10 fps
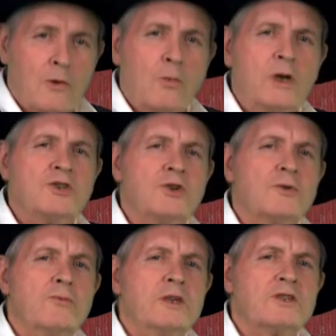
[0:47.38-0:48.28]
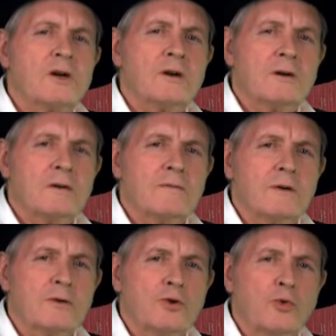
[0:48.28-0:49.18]
We should resolve
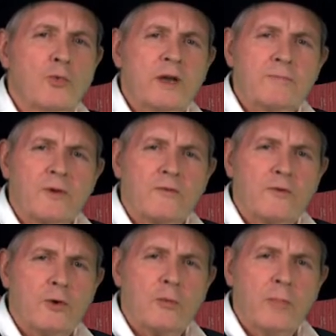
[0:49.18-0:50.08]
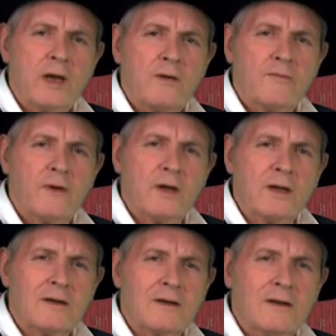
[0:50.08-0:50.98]
to reap the full benefit
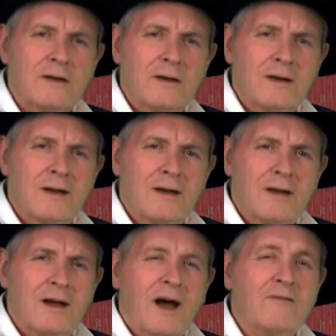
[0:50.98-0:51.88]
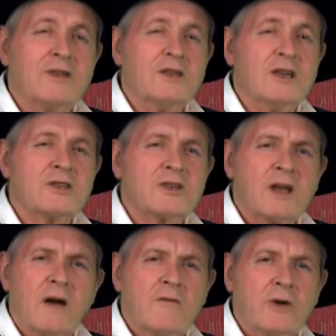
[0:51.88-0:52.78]
of the
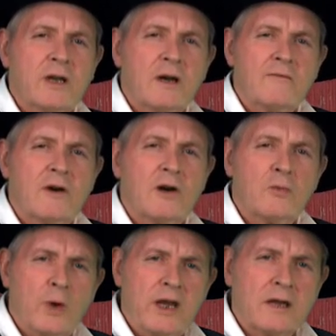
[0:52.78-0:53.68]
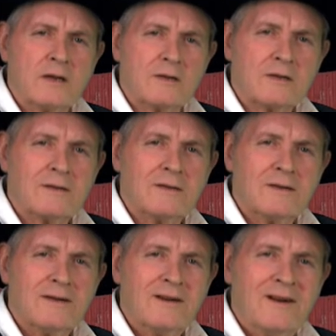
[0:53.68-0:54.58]
discovery of our weakness,
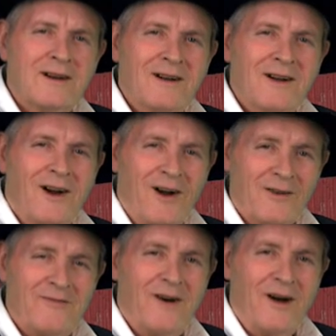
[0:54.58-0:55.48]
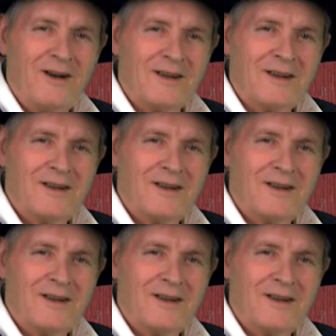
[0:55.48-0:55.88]
our folly.